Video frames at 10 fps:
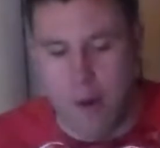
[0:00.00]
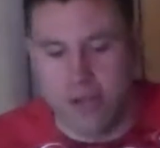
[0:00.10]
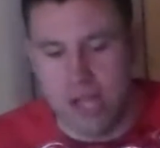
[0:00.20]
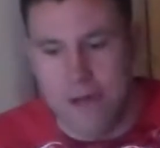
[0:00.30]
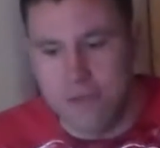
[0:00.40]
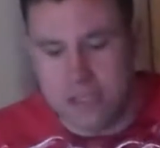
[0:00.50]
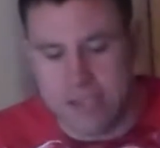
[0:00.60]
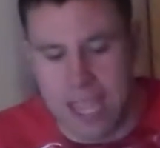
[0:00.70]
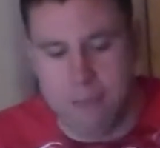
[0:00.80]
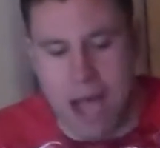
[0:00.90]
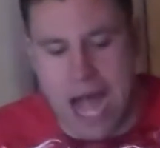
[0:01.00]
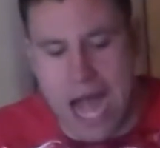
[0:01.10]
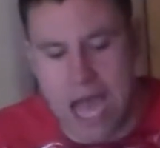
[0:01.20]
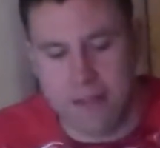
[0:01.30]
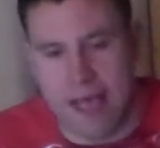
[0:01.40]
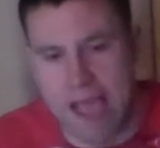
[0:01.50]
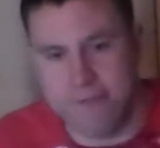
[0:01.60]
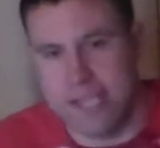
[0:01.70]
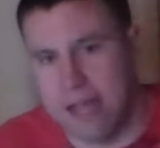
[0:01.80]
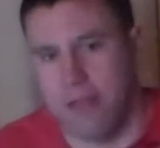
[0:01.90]
I would love to see him on
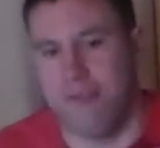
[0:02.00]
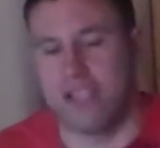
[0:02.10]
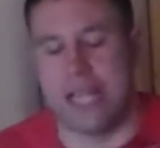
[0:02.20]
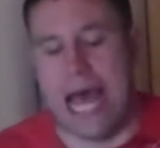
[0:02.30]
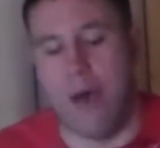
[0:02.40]
live television.